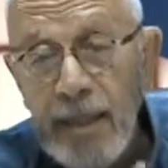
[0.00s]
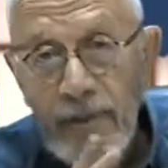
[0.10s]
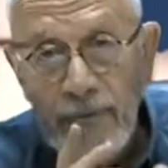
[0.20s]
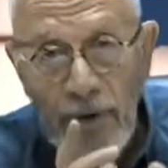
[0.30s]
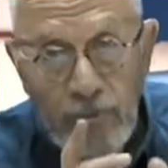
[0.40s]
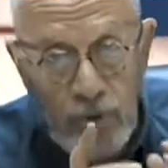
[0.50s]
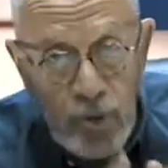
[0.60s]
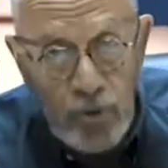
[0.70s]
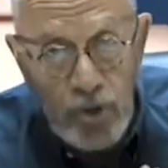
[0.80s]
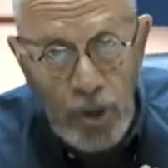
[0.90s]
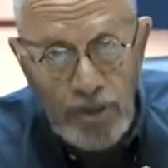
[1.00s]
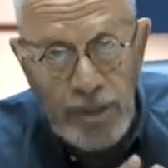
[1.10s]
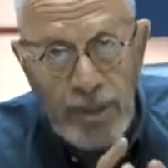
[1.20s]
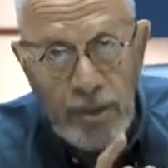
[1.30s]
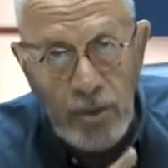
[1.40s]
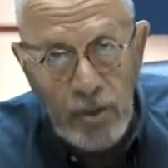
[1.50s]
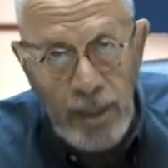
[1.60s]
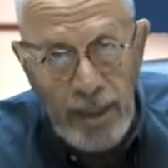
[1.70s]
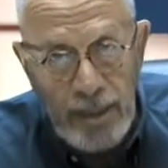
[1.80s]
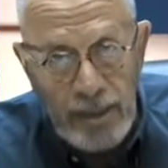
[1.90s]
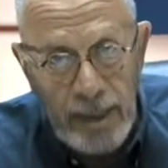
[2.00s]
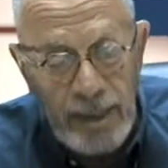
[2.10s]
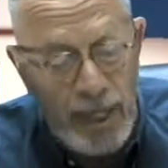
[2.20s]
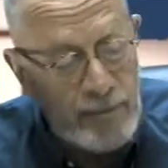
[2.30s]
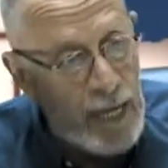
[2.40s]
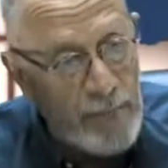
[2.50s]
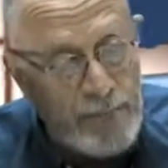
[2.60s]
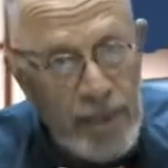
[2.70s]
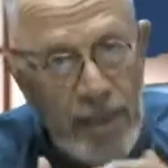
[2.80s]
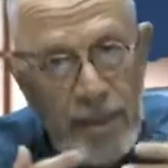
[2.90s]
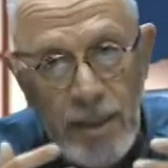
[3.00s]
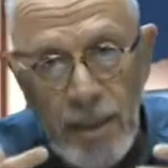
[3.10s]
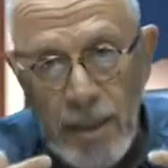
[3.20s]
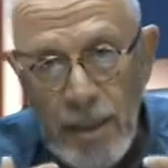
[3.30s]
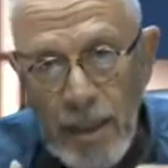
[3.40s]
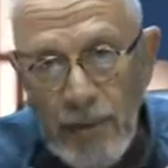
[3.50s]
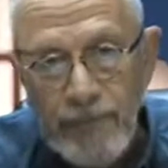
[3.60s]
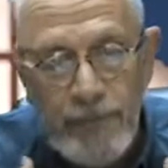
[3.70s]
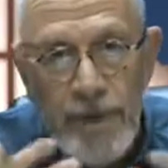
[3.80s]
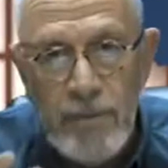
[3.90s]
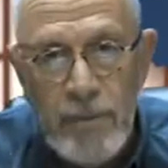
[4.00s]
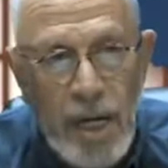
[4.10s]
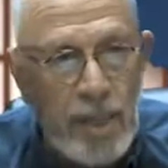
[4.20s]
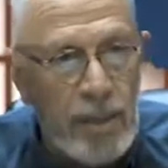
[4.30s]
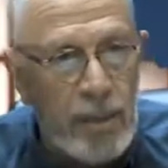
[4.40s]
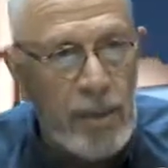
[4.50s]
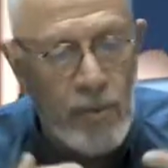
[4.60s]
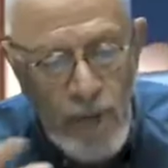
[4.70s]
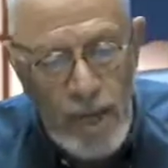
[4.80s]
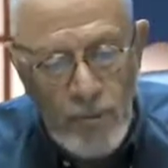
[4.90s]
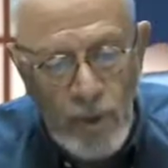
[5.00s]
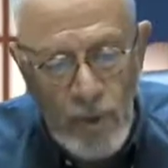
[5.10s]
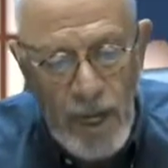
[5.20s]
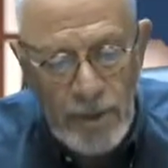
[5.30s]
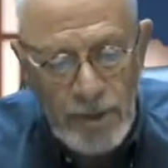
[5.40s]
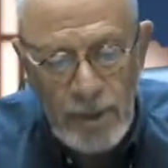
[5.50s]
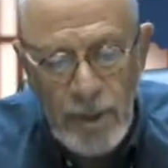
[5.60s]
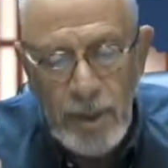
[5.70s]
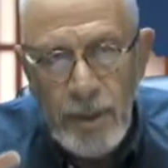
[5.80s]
from New Jersey to New England. I'm not being a fearmonger or rabble rouser.